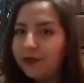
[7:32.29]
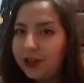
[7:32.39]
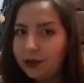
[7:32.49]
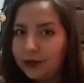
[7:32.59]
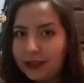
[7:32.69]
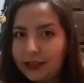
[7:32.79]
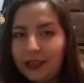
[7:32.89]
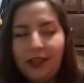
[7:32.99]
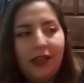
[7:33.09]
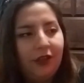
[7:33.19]
that you would
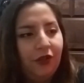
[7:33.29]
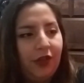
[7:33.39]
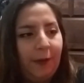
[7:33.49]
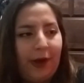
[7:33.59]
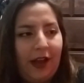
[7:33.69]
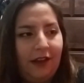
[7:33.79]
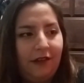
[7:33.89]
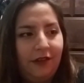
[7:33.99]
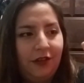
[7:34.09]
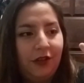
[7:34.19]
see in treat
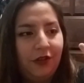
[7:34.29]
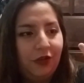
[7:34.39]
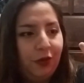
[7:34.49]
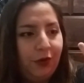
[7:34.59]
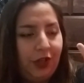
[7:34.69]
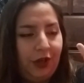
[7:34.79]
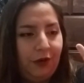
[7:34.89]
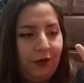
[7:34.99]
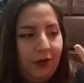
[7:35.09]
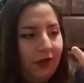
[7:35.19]
bags. Super
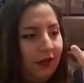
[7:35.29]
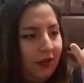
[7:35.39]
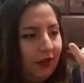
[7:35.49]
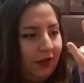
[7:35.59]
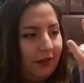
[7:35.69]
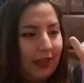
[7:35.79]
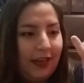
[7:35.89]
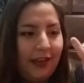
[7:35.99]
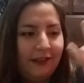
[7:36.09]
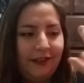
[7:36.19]
cute.
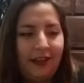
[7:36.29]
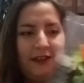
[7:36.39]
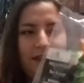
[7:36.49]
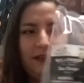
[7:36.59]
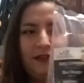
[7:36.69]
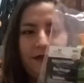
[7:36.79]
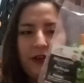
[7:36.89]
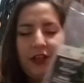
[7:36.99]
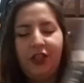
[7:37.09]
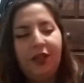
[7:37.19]
98 cents.
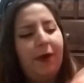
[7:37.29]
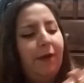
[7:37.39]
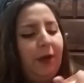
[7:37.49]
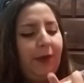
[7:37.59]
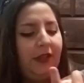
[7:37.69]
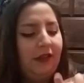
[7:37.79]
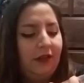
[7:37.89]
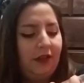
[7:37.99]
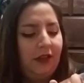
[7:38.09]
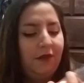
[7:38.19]
Very cheap. How many pieces are
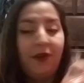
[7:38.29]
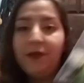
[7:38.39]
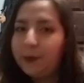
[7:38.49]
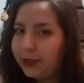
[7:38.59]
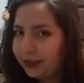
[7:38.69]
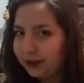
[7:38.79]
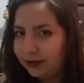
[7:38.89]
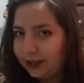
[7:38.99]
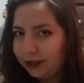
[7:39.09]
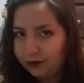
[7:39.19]
in here? 50 pieces
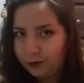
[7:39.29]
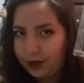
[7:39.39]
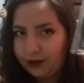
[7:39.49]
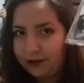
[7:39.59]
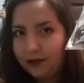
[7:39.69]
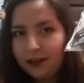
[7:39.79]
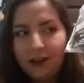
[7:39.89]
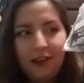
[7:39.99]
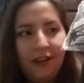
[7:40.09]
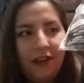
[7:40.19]
in here as well.
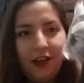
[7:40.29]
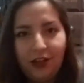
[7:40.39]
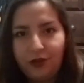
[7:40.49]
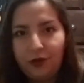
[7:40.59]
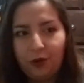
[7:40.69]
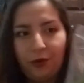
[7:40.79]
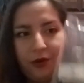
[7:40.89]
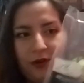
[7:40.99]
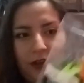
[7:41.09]
Adorable.